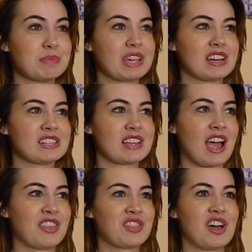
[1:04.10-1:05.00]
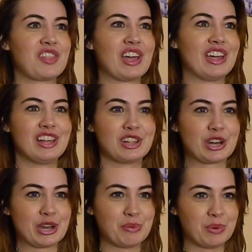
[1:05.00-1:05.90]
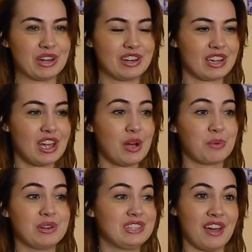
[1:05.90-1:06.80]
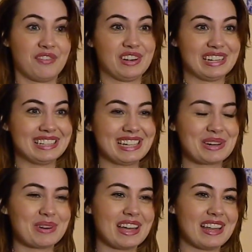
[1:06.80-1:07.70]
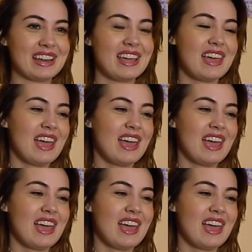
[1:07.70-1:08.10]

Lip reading: because I thought that Hillary would definitely win.